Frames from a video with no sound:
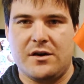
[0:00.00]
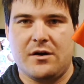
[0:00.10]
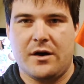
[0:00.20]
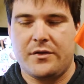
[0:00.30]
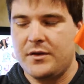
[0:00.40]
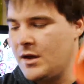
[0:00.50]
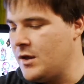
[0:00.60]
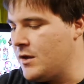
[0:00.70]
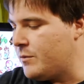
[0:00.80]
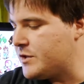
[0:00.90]
cloth.
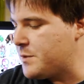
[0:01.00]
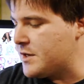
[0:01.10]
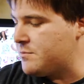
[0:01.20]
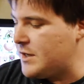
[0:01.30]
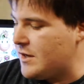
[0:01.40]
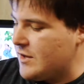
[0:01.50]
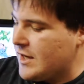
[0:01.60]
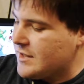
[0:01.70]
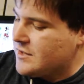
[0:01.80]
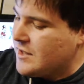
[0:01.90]
Which brings me to the
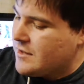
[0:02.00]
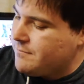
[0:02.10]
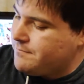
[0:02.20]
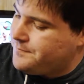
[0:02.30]
next thing.